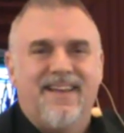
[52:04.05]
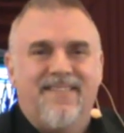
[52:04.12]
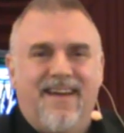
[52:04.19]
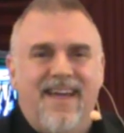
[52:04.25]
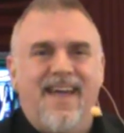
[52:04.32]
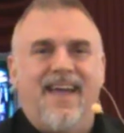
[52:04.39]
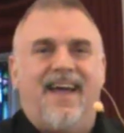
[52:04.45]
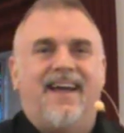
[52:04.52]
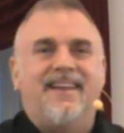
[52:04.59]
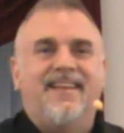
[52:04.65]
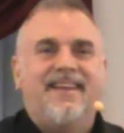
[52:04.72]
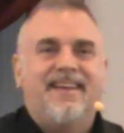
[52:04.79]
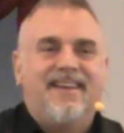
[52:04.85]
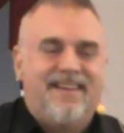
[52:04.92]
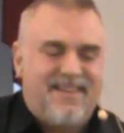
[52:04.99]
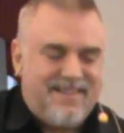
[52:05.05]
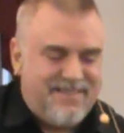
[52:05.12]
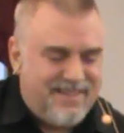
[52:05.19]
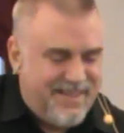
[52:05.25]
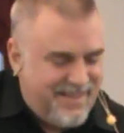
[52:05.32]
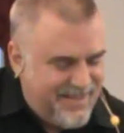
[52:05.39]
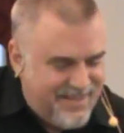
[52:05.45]
Man.
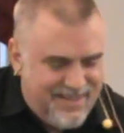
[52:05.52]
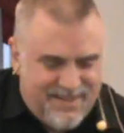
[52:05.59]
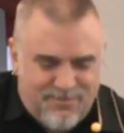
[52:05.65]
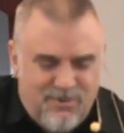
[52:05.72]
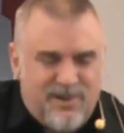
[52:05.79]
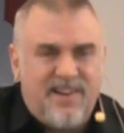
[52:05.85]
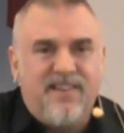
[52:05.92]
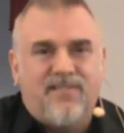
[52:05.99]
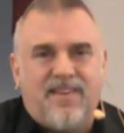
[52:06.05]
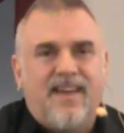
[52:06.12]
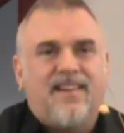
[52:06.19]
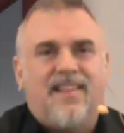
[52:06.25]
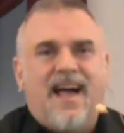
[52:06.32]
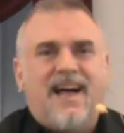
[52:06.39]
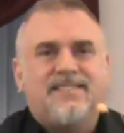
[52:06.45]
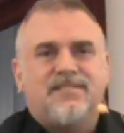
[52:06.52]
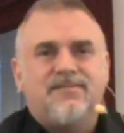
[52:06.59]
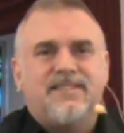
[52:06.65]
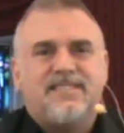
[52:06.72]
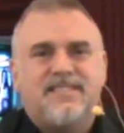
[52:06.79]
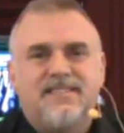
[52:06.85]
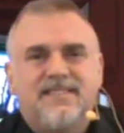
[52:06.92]
Man. What did he say to
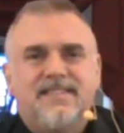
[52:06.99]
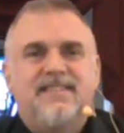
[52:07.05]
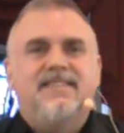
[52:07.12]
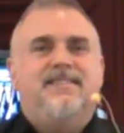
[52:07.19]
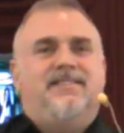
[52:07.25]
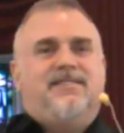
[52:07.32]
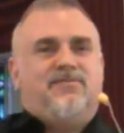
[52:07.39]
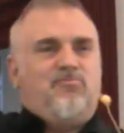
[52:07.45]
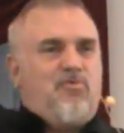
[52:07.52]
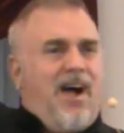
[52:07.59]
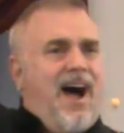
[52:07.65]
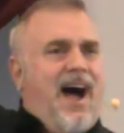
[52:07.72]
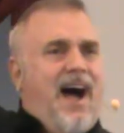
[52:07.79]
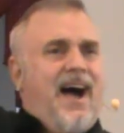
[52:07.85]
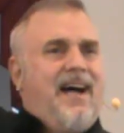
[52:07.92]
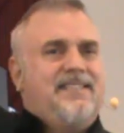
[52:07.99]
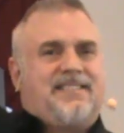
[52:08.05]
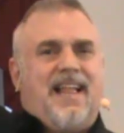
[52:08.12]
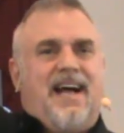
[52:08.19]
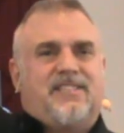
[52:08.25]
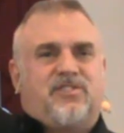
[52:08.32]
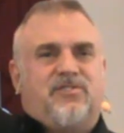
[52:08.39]
Lazarus?
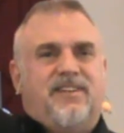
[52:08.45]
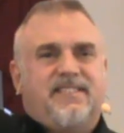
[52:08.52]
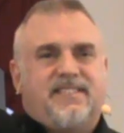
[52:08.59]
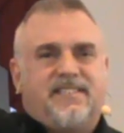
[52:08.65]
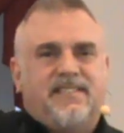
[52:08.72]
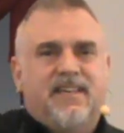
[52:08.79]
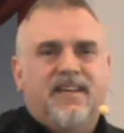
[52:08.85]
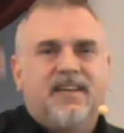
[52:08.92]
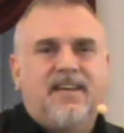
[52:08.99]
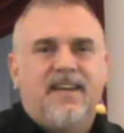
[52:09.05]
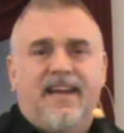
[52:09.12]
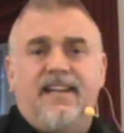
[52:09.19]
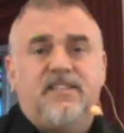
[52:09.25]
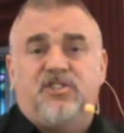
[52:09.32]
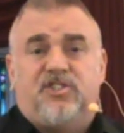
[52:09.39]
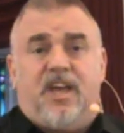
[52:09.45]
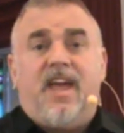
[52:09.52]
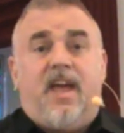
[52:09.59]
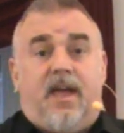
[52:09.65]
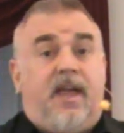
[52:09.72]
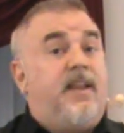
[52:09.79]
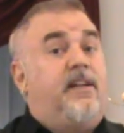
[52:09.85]
Rise, Lazarus. He didn't
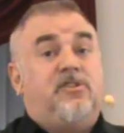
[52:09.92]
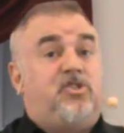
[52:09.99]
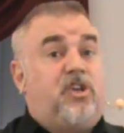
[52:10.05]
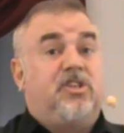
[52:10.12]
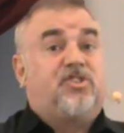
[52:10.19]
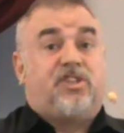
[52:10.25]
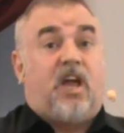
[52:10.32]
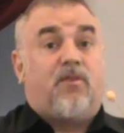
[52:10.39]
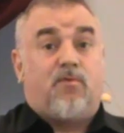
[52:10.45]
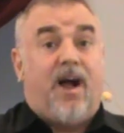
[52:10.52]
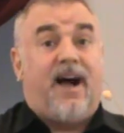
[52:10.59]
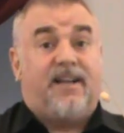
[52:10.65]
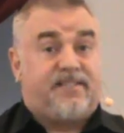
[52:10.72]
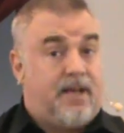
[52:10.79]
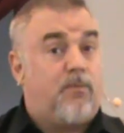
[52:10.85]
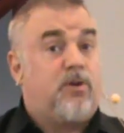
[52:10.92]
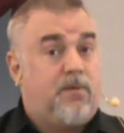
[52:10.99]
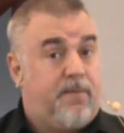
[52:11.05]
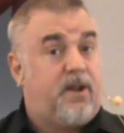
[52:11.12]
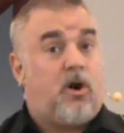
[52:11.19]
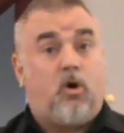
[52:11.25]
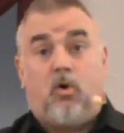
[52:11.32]
say it. He didn't just say rise. That would
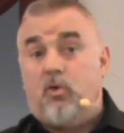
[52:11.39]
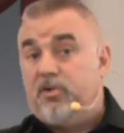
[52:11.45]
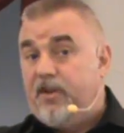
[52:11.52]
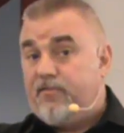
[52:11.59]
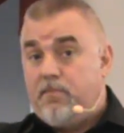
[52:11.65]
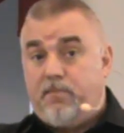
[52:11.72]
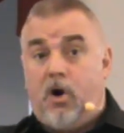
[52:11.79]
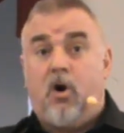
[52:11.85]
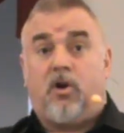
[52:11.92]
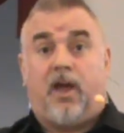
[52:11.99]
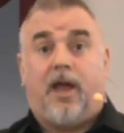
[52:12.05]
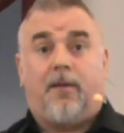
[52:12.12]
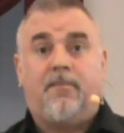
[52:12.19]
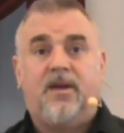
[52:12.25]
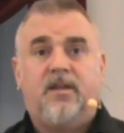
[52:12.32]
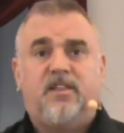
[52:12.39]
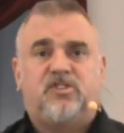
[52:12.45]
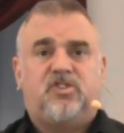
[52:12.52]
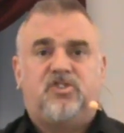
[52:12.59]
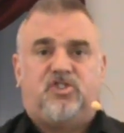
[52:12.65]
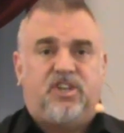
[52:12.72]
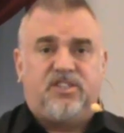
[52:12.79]
have been a whole different ballgame.
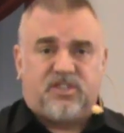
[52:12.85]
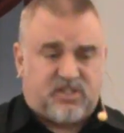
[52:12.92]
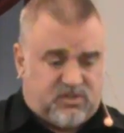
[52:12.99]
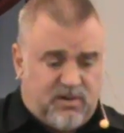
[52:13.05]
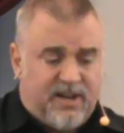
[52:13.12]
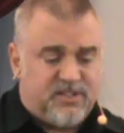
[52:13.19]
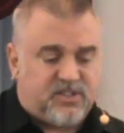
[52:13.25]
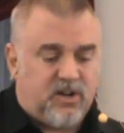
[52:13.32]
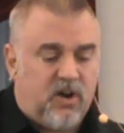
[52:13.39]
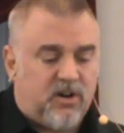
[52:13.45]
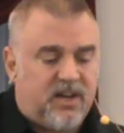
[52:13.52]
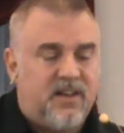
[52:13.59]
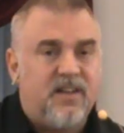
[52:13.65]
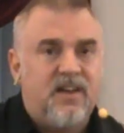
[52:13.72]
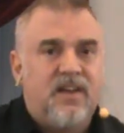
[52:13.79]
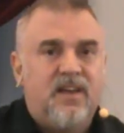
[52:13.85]
This is Jesus Christ talking